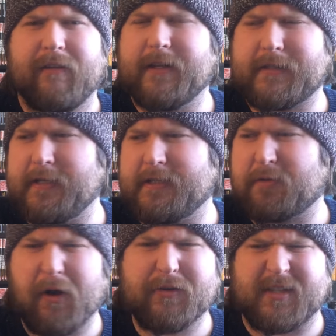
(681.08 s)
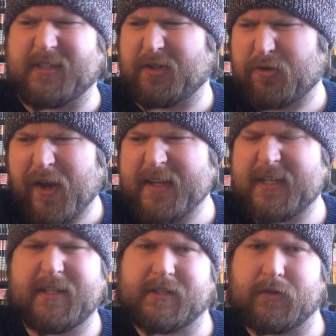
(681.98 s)
this is gross, this is
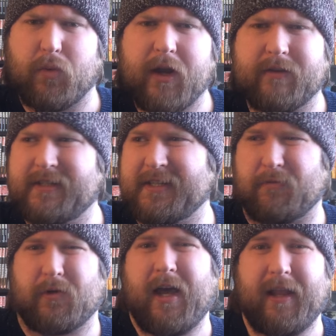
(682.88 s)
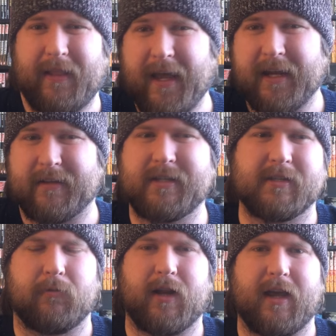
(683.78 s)
crazy, this is weird, this isn't what I like, this
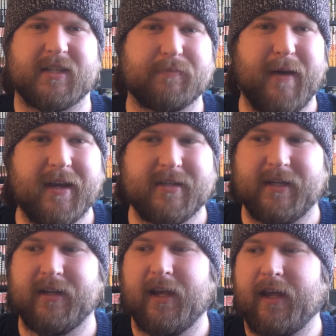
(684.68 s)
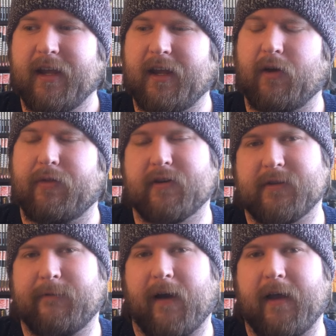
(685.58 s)
isn't what I expected. You know,
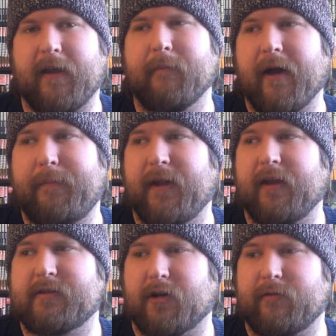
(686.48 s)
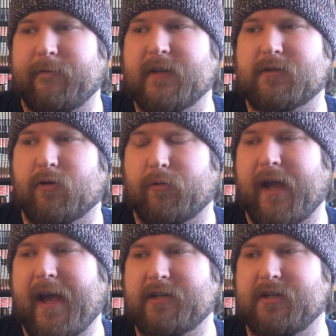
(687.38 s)
there's in my opinion, sort of a visceral
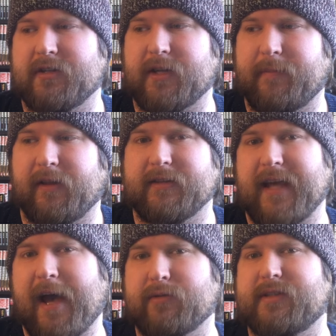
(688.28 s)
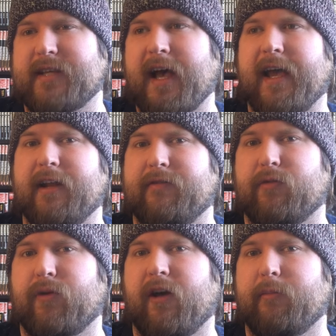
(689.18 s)
reaction to something that's outside of
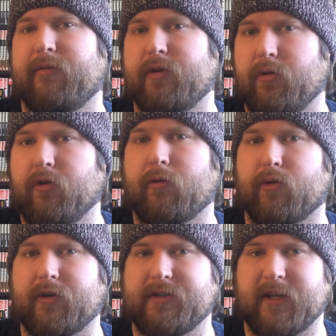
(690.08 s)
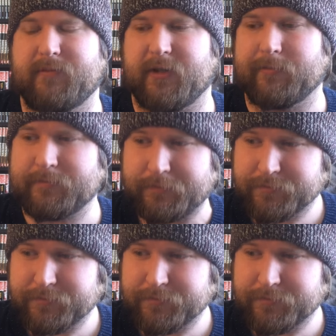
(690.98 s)
the realm of your normal consumption.